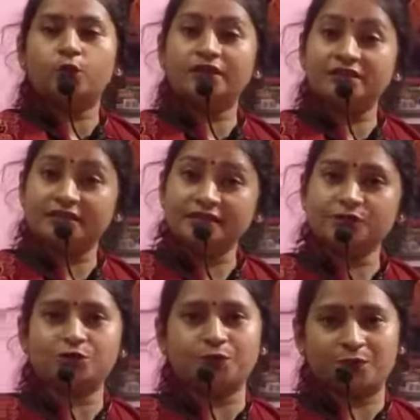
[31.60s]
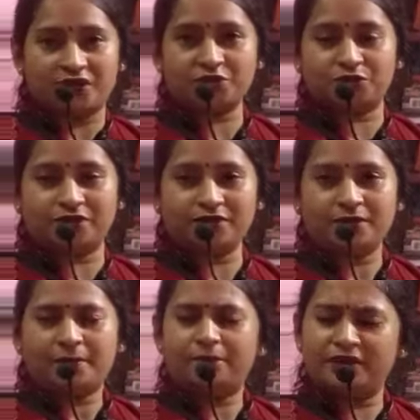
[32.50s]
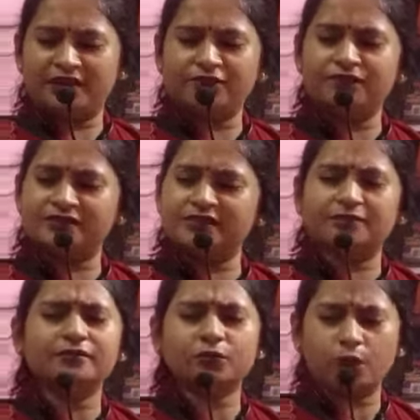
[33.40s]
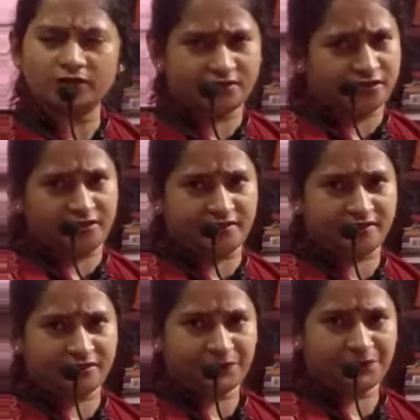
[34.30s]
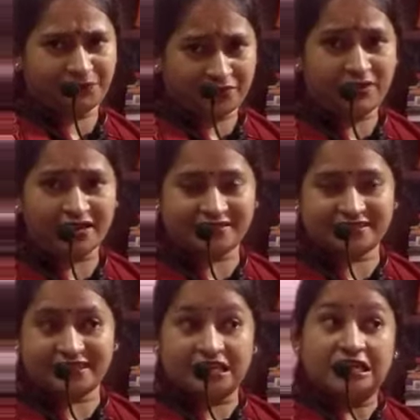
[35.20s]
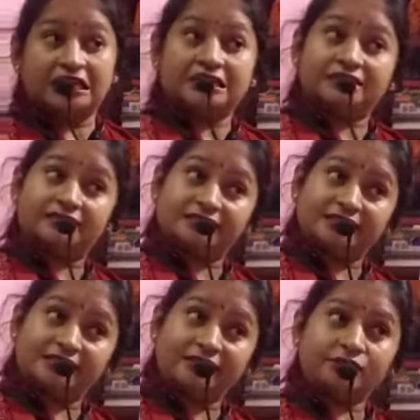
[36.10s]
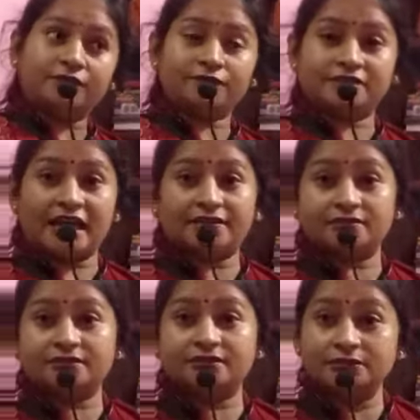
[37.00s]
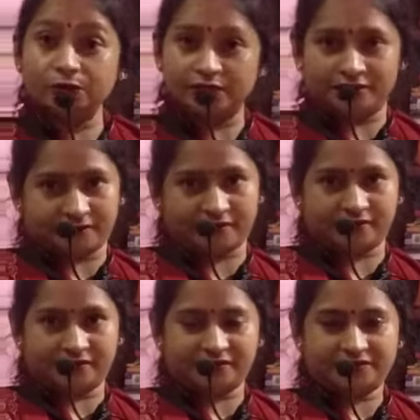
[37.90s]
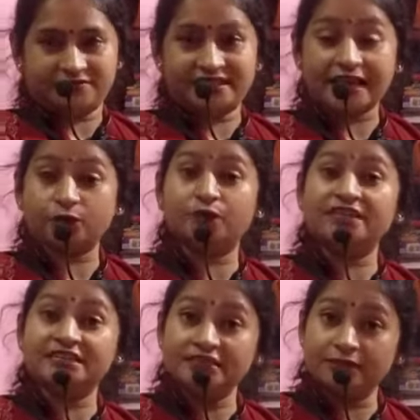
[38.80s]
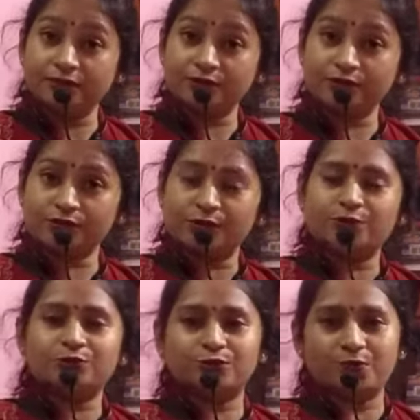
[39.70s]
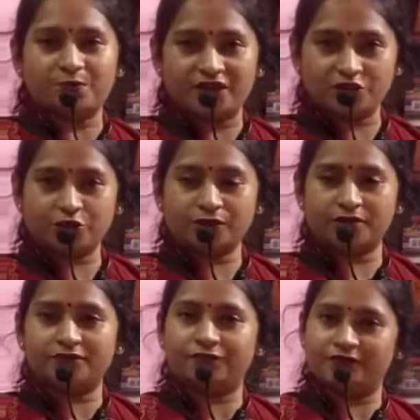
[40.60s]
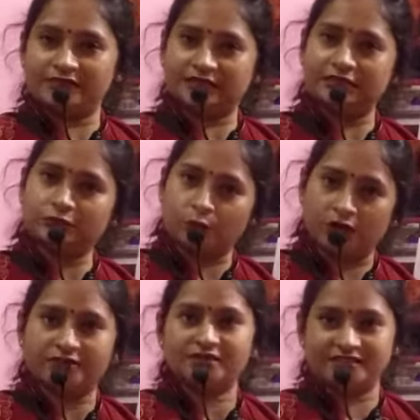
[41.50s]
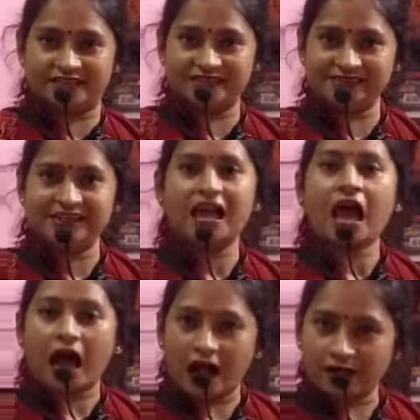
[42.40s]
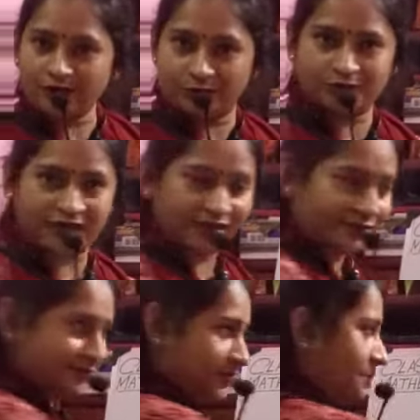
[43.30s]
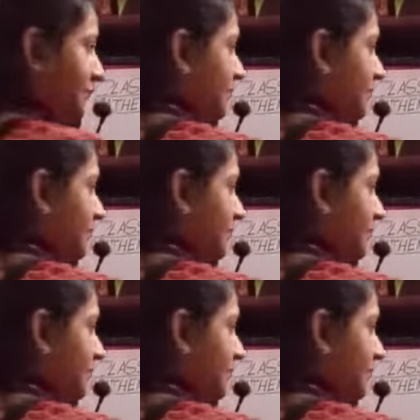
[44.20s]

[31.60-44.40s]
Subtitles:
we need to measure many physical quantities, right? The set of standard units that we use to measure the physical quantities are known as